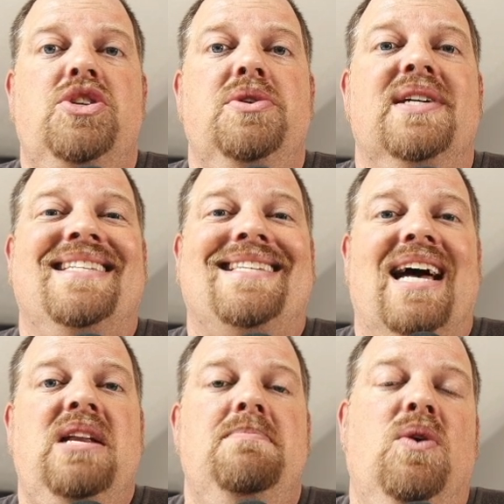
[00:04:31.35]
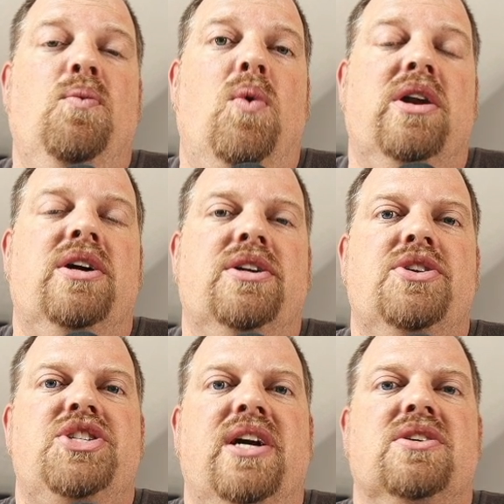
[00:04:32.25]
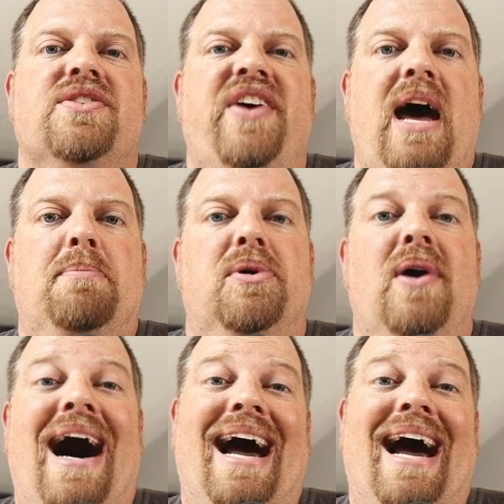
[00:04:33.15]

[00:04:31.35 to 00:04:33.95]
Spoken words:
to assign me 100 shares of Apple,